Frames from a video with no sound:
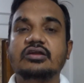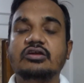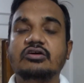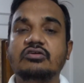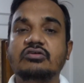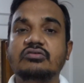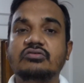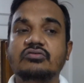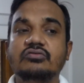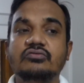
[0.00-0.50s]

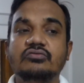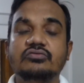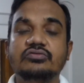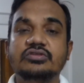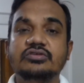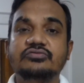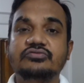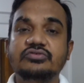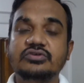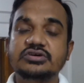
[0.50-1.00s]
Now
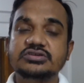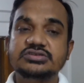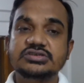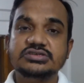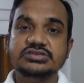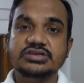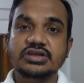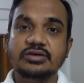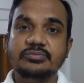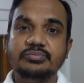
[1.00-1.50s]
the first
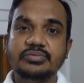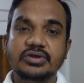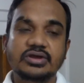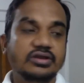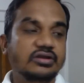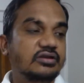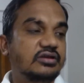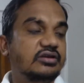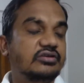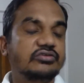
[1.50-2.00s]
step
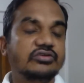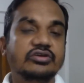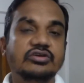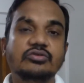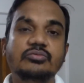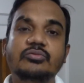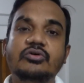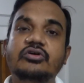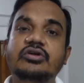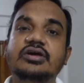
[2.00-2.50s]
in
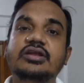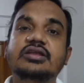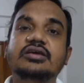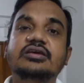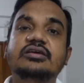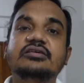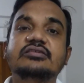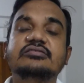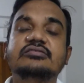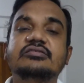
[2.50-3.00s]
iterative model
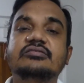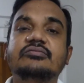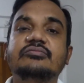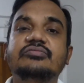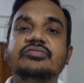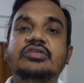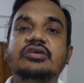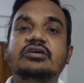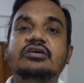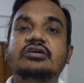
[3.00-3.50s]
is
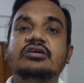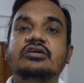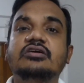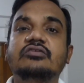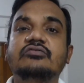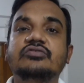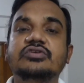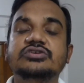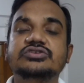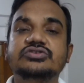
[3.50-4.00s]

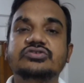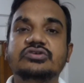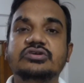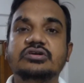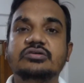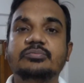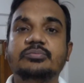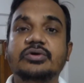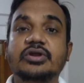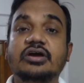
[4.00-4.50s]
we
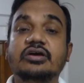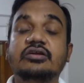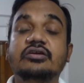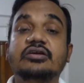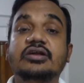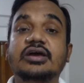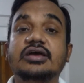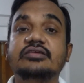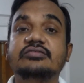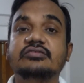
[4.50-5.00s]
should
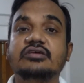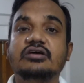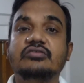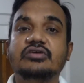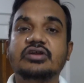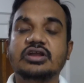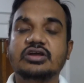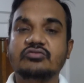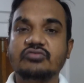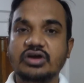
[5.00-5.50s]
prioritize
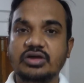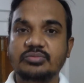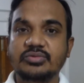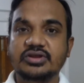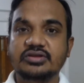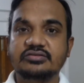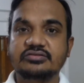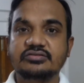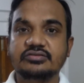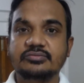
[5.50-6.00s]
our
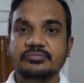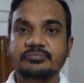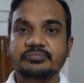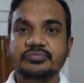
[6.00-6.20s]
requirements.